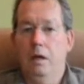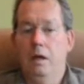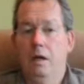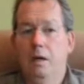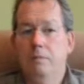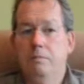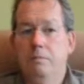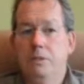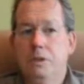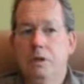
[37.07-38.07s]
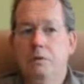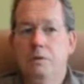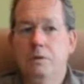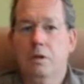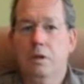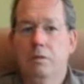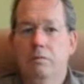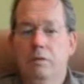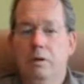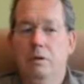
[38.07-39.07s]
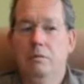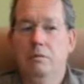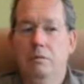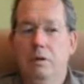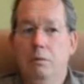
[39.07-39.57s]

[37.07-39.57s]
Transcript: Um, so it's kind of, you know,